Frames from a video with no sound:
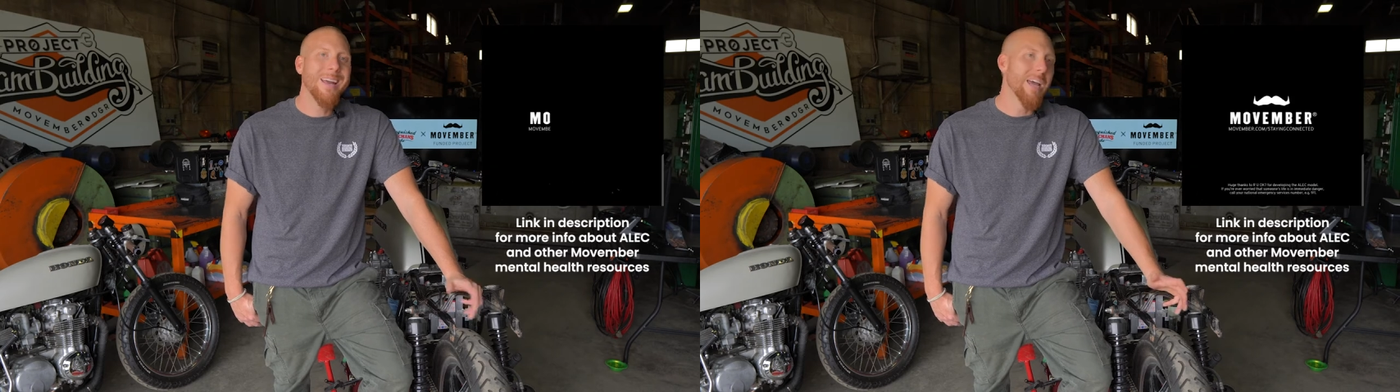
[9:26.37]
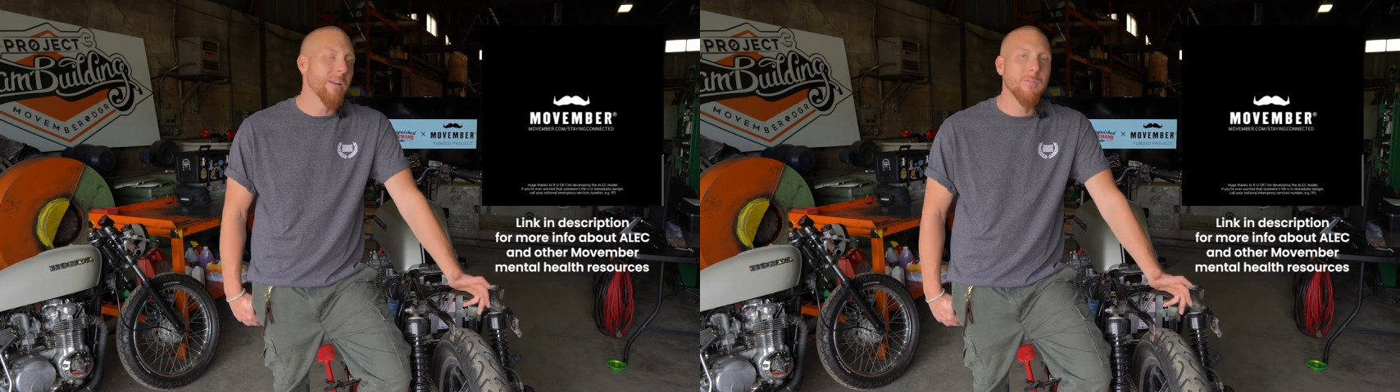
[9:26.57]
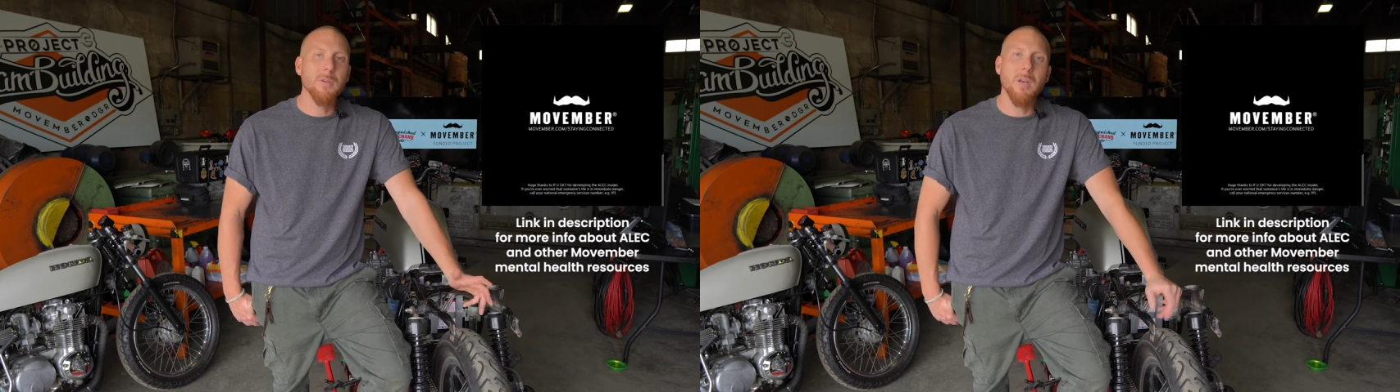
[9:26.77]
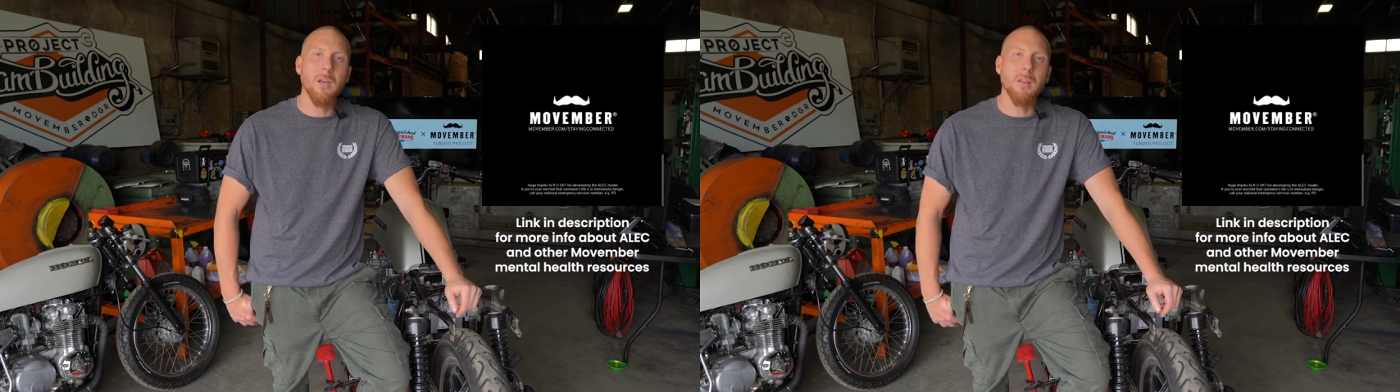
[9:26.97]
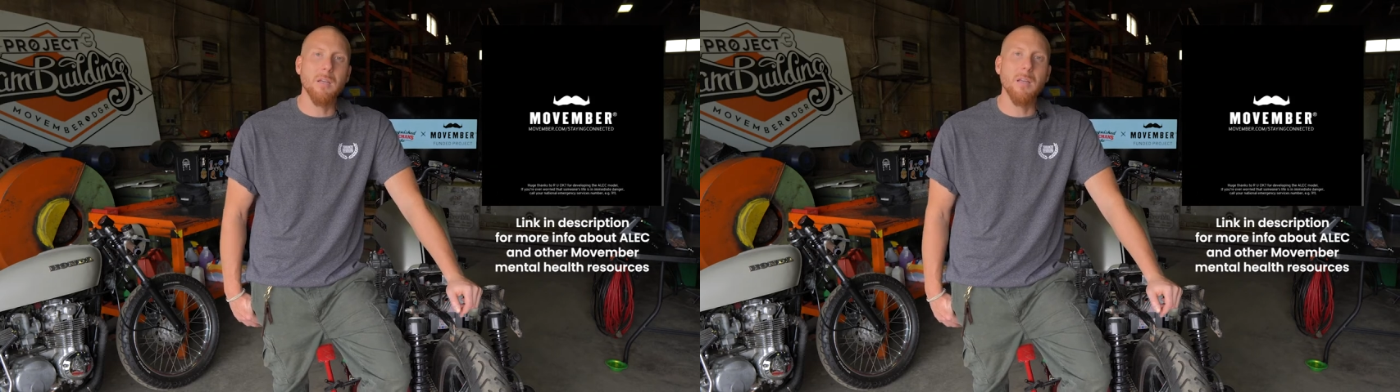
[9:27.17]
and if there's
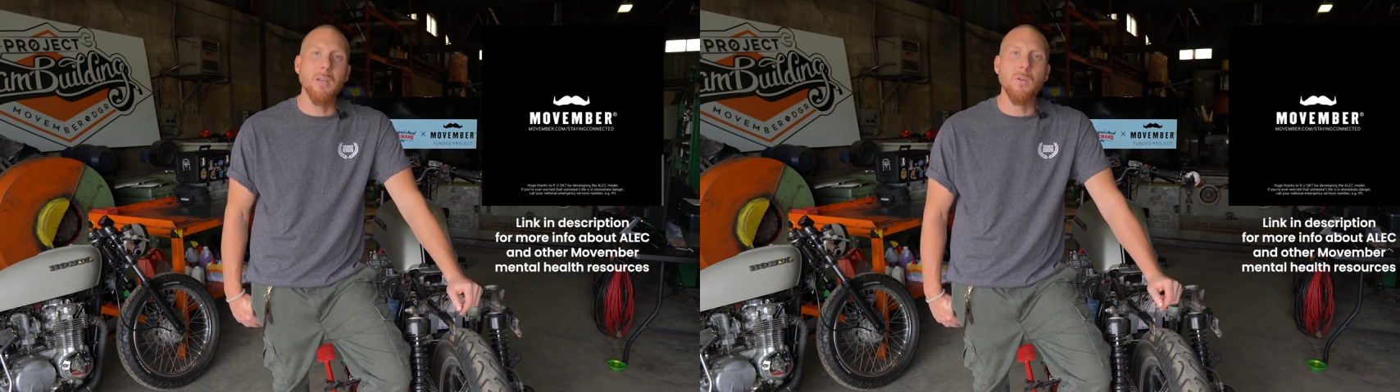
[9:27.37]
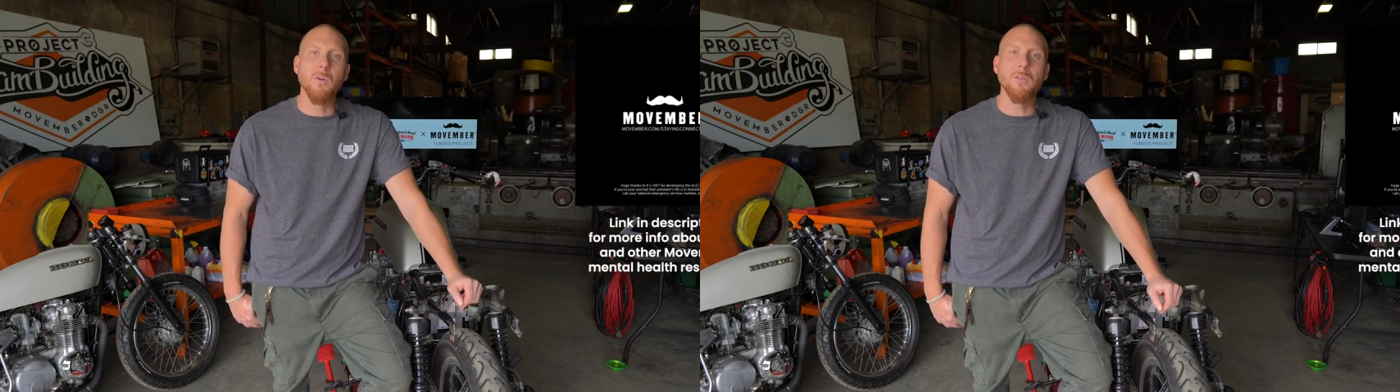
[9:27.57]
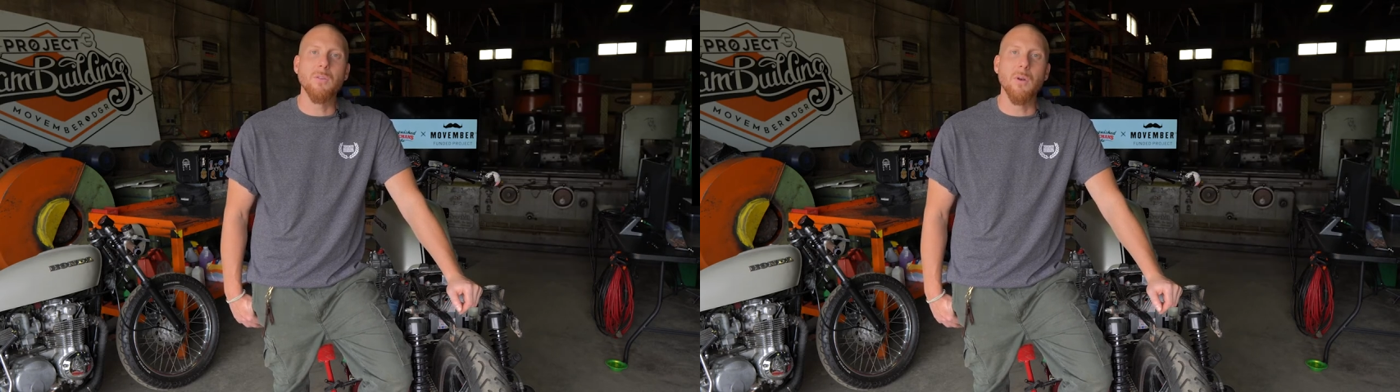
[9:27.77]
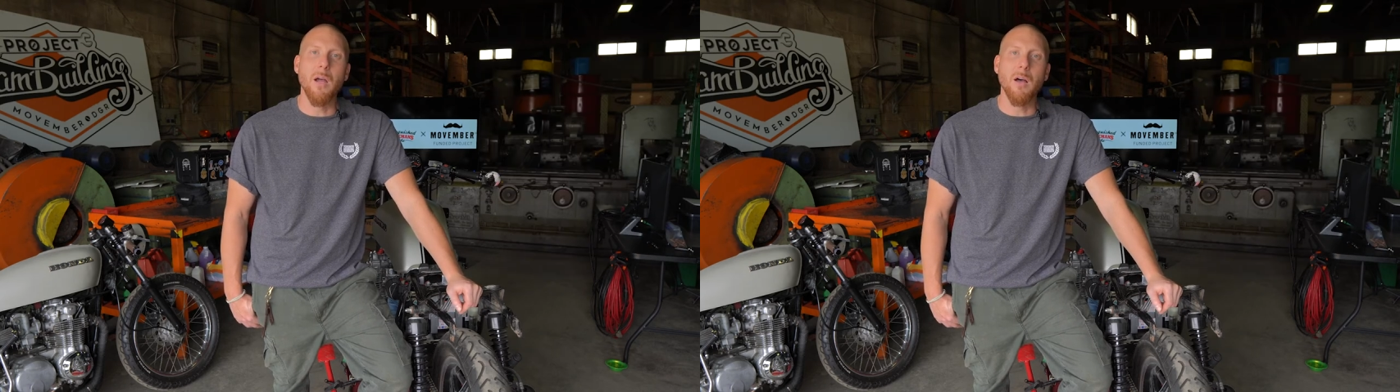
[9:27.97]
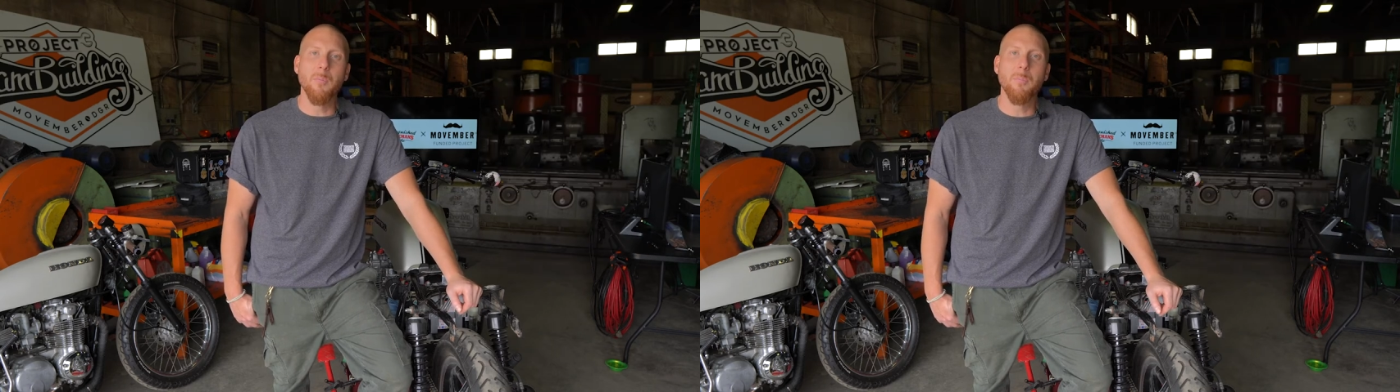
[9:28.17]
anything that you could do to
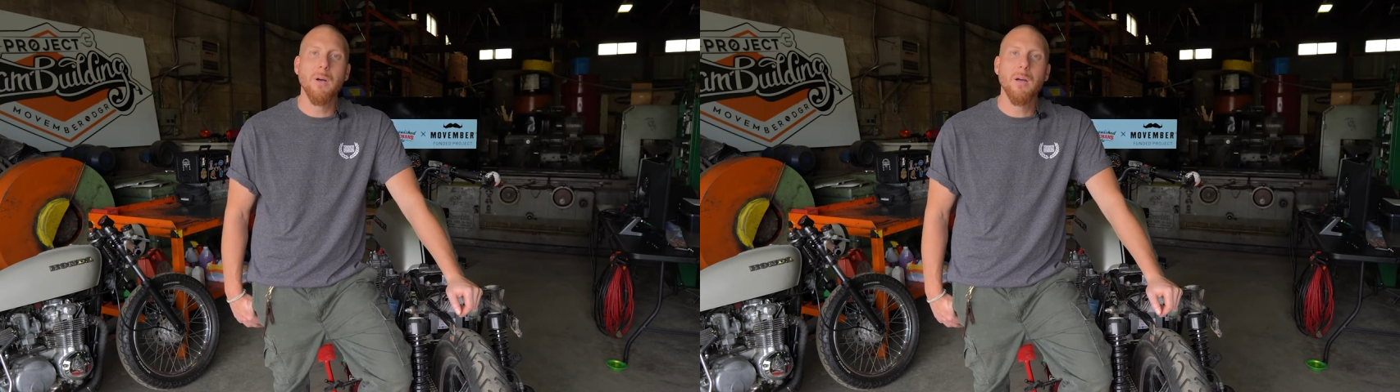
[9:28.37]
help.